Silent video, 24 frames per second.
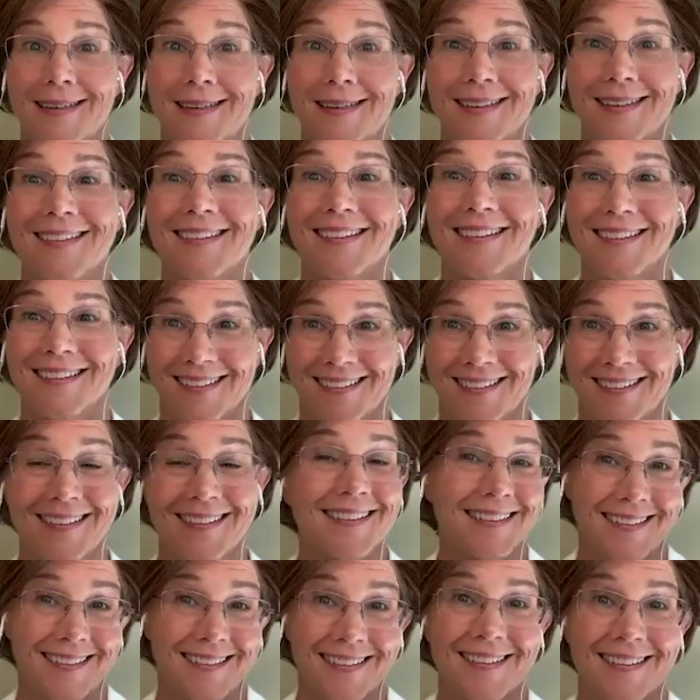there's an
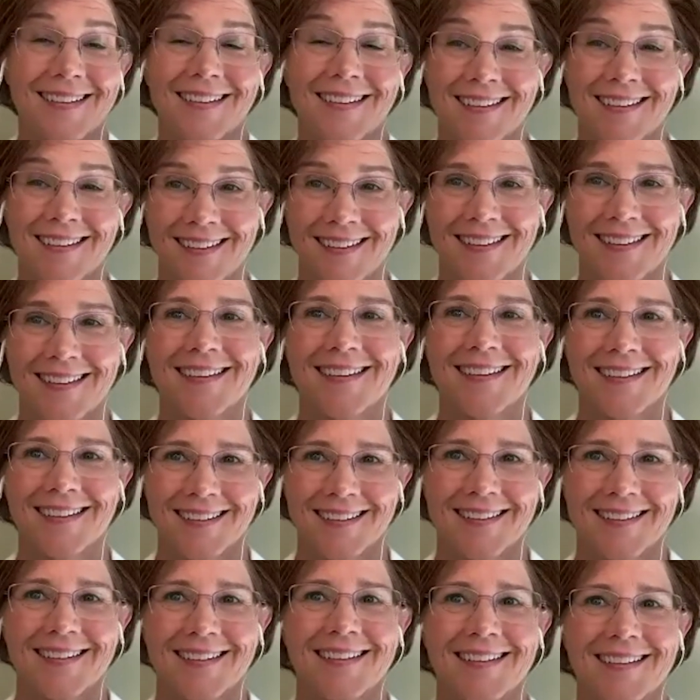old house and
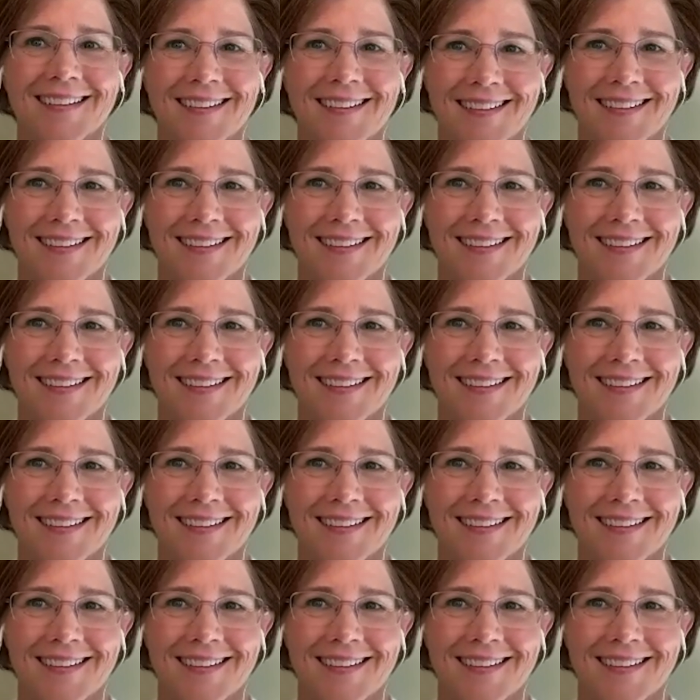single